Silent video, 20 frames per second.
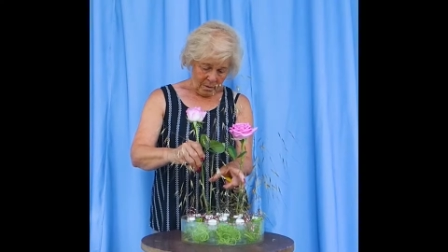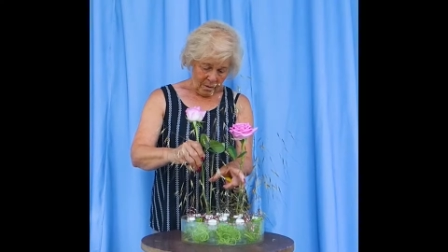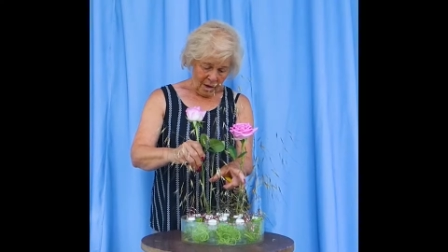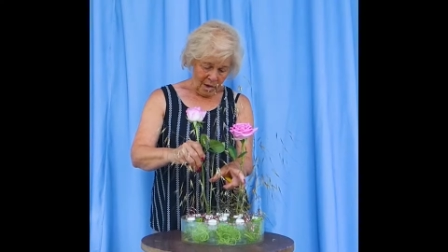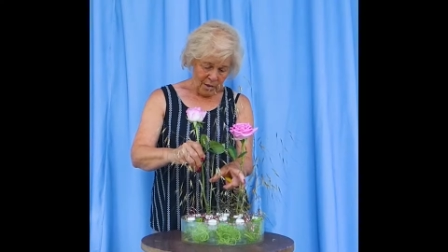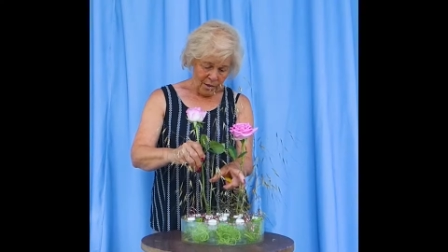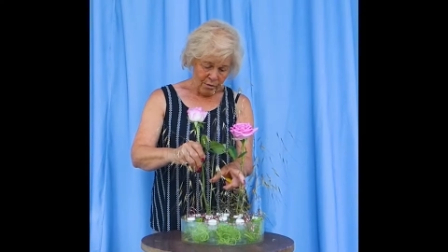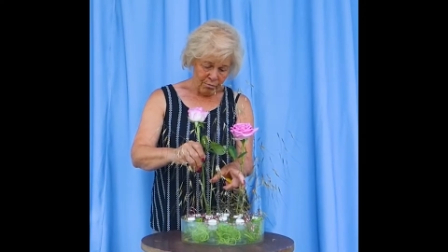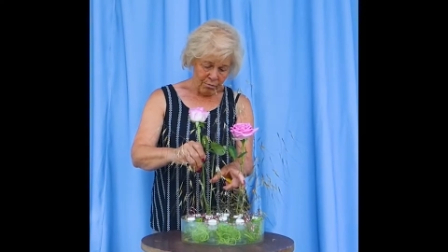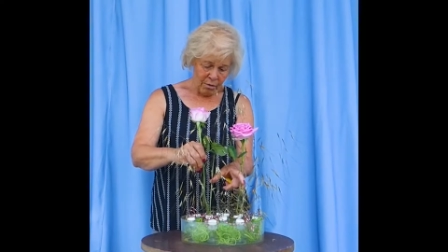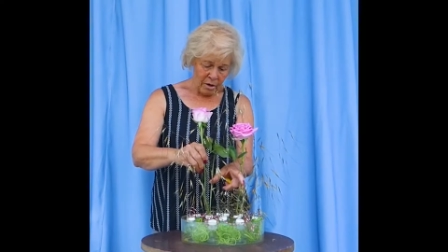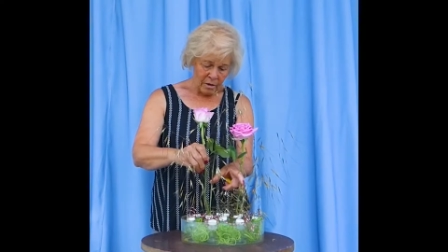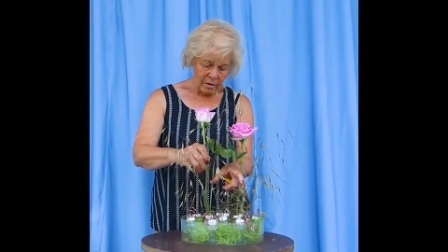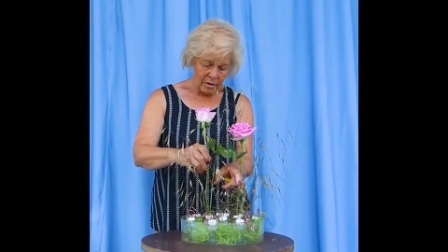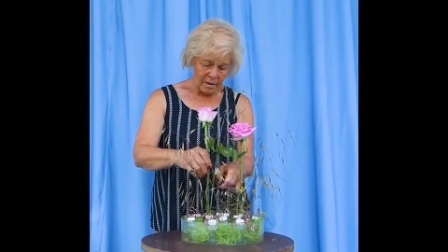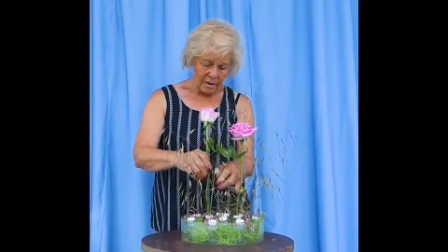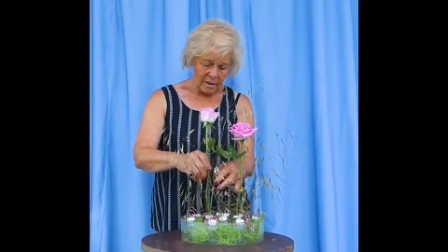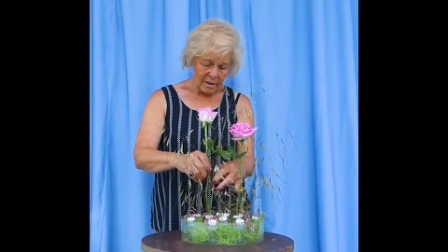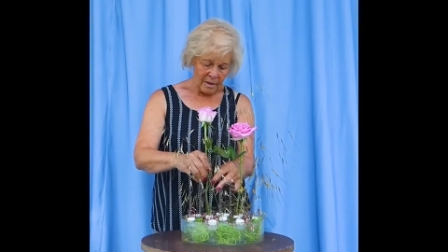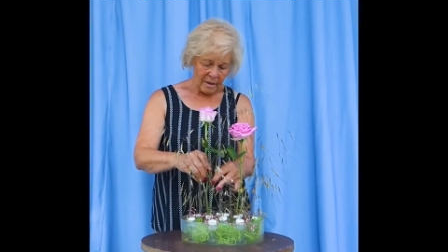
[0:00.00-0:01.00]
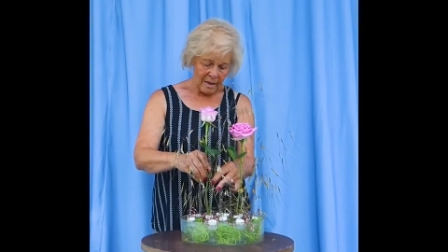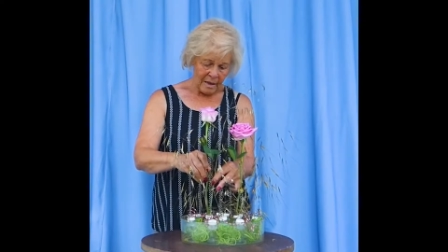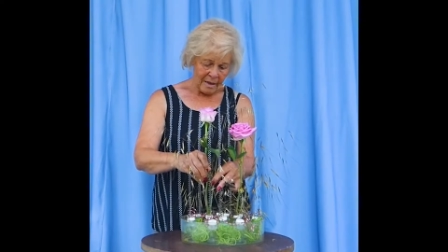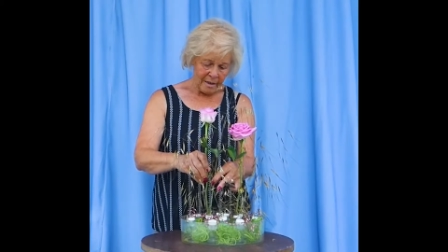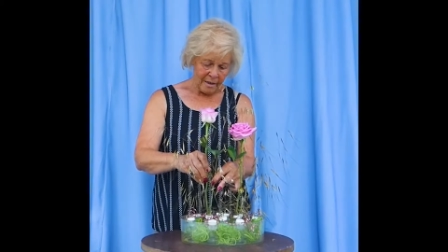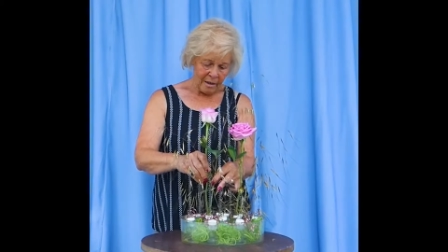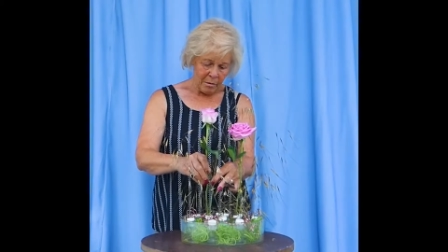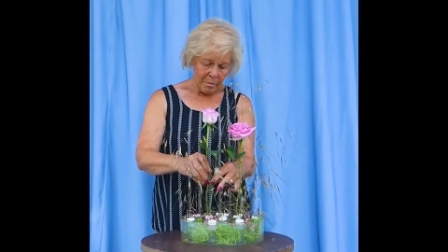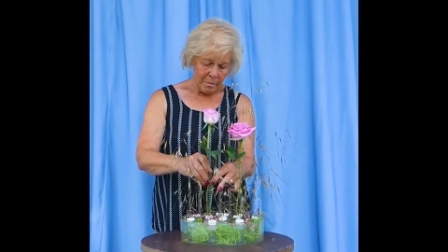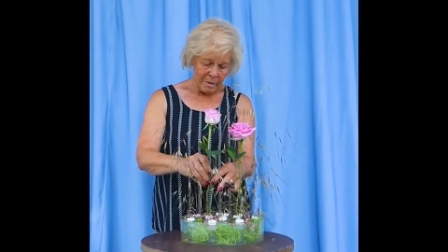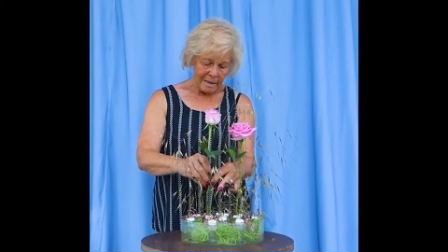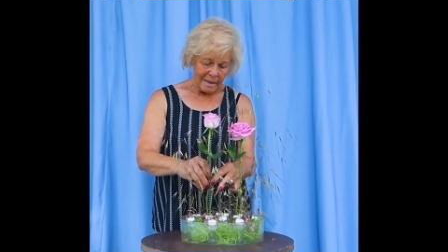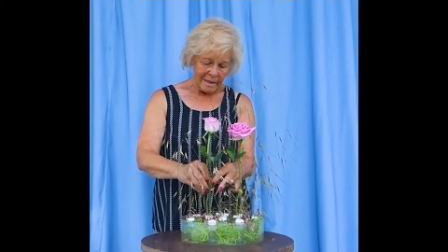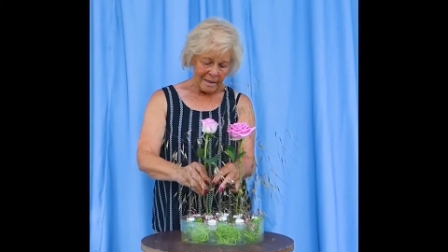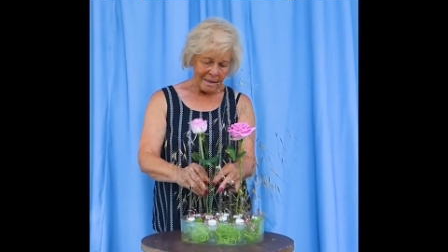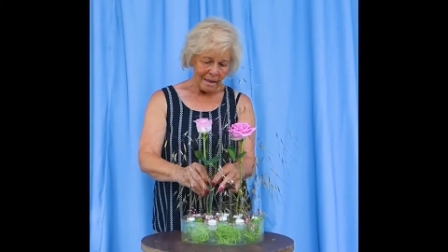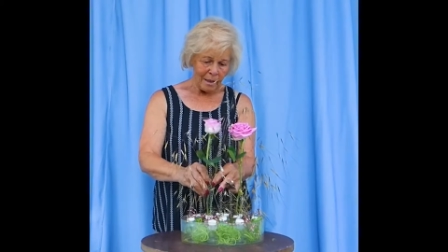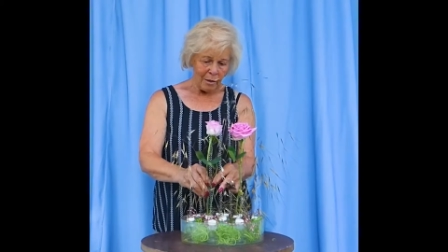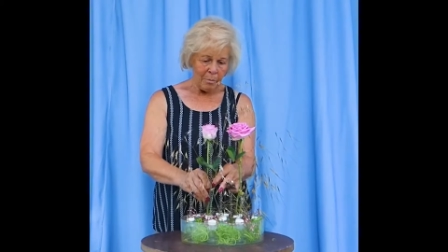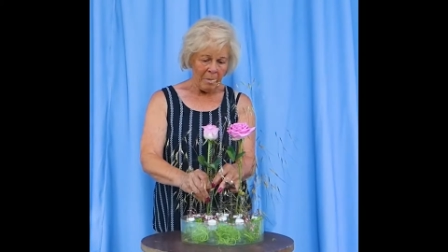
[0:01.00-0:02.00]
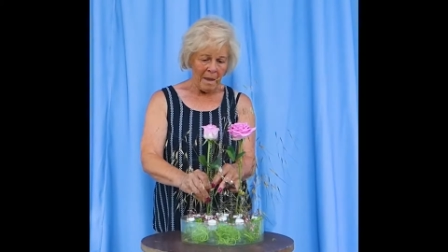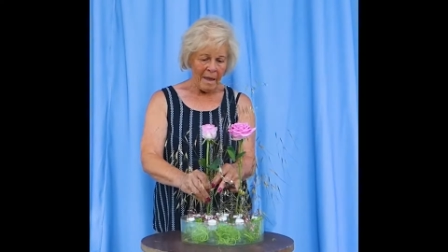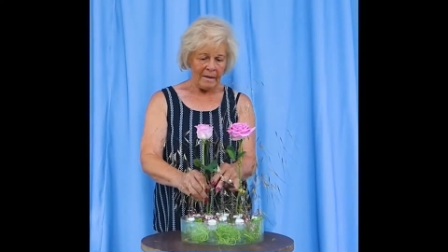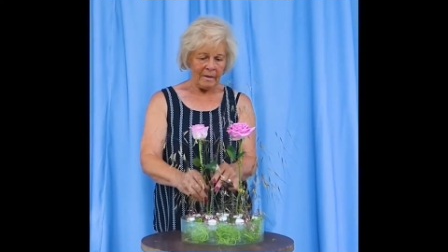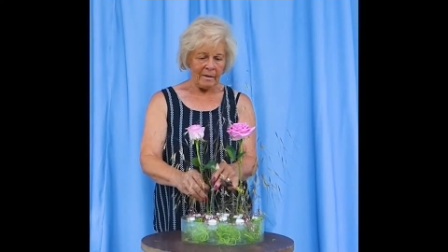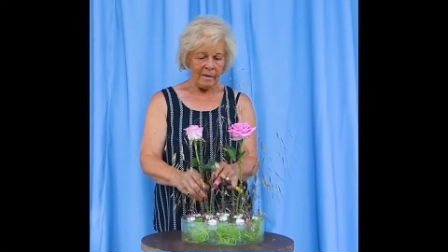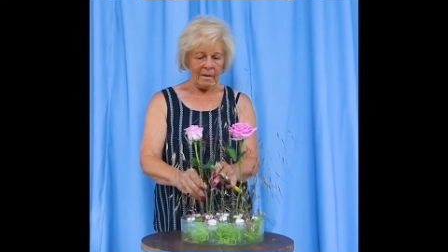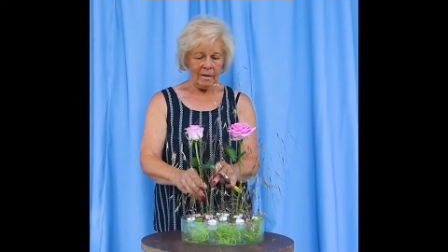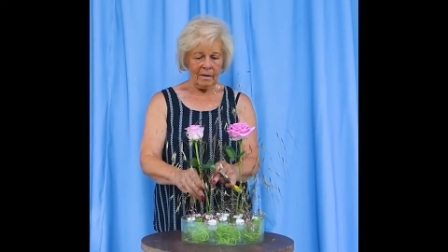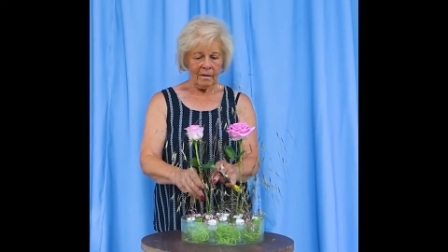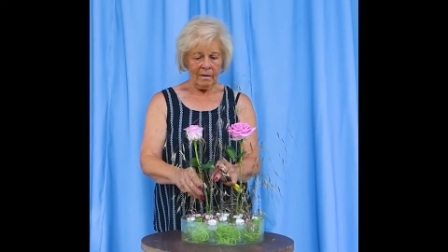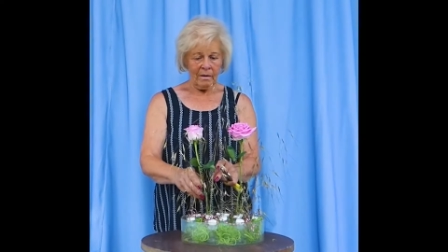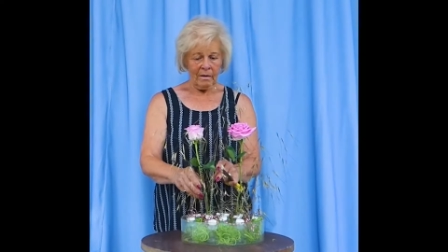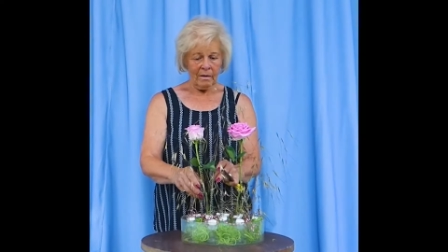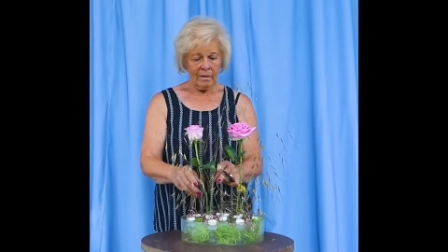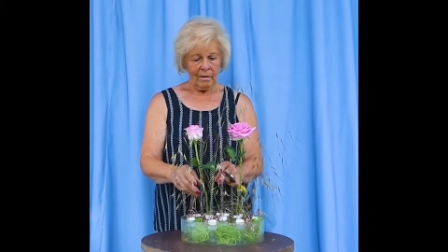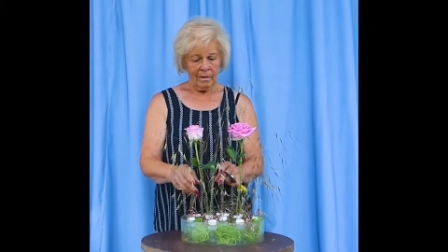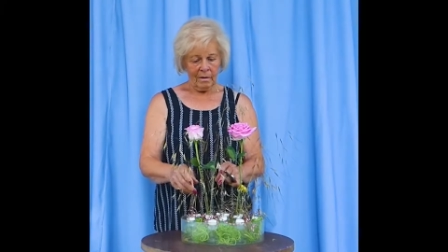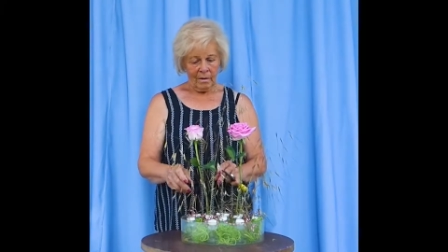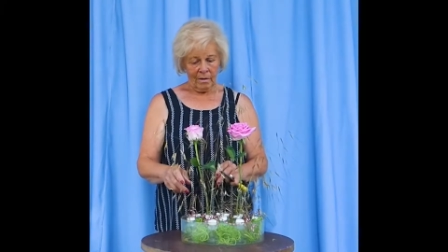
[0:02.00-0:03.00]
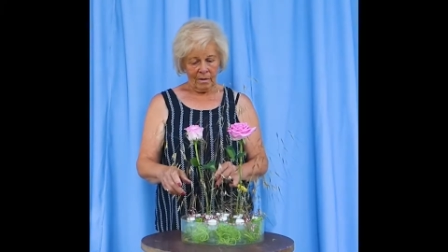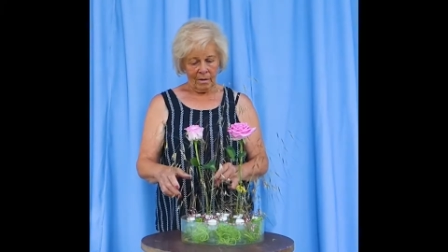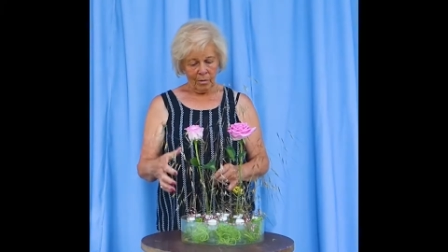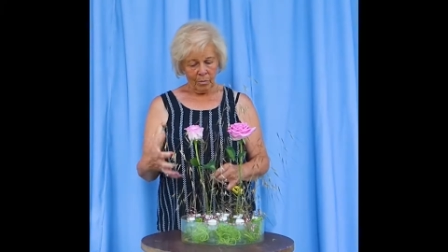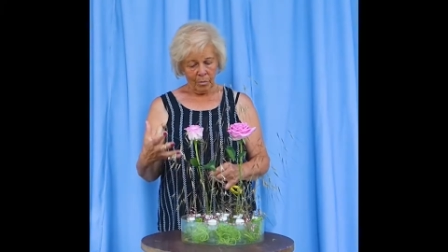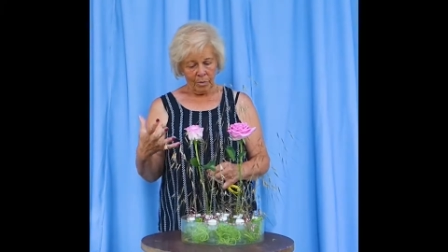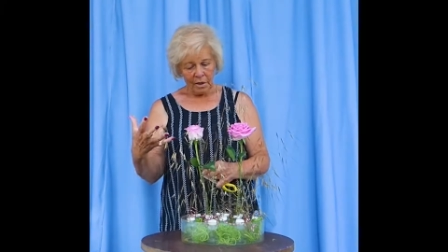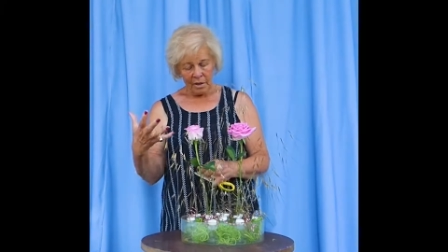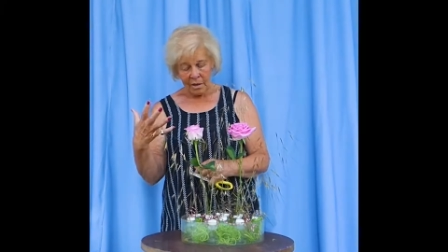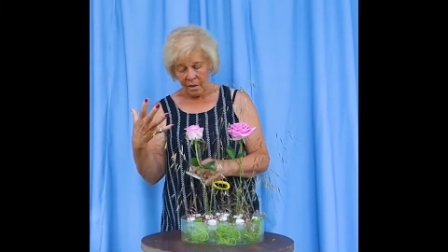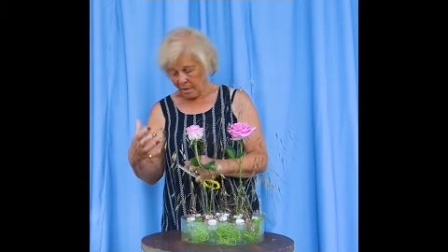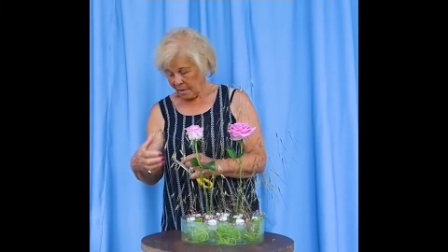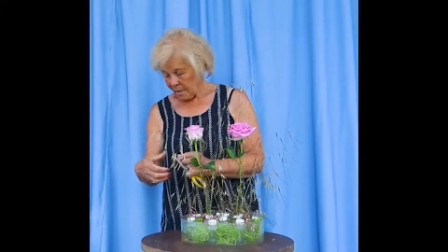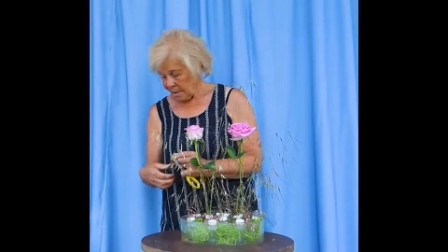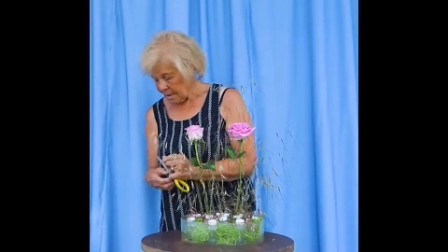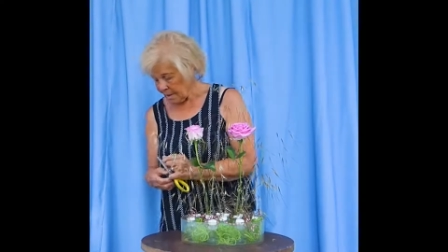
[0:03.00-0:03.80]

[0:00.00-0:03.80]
And the roses stand up a little better because the